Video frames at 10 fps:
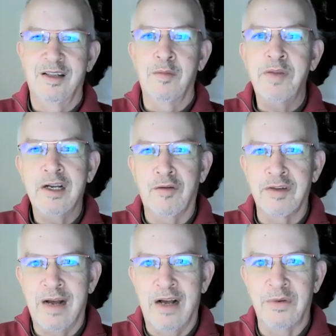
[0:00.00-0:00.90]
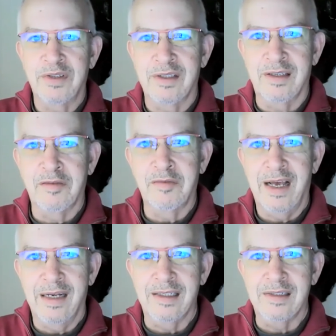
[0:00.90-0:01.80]
peak of the mountain and the
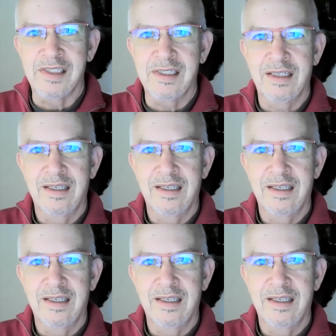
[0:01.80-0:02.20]
valleys.